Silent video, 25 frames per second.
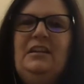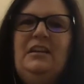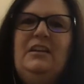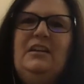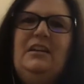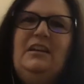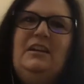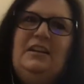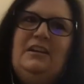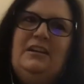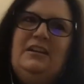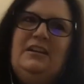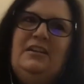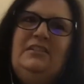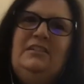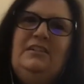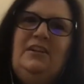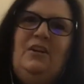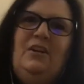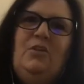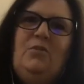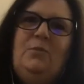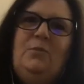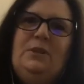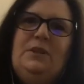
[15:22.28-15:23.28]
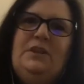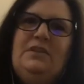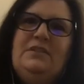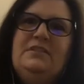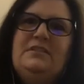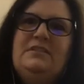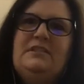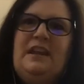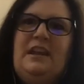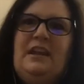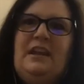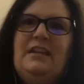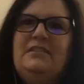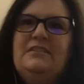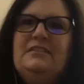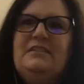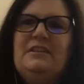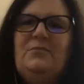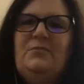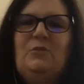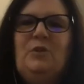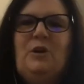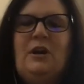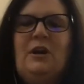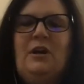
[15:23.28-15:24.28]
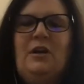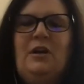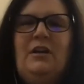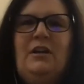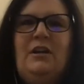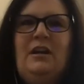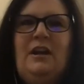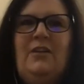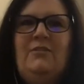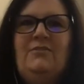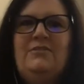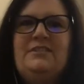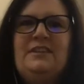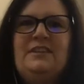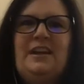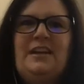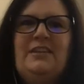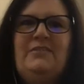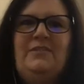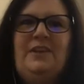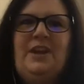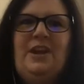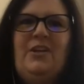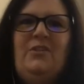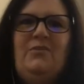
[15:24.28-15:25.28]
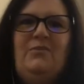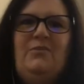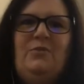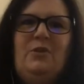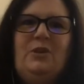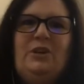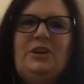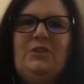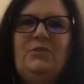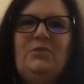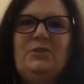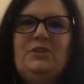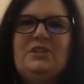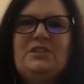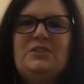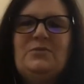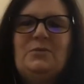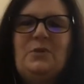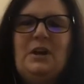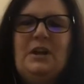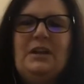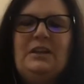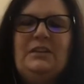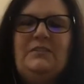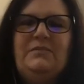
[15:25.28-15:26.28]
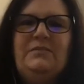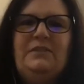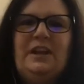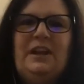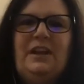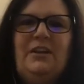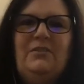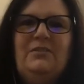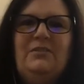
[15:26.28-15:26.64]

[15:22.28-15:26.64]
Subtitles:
a home in the state somewhere outside of California, which is where I live now.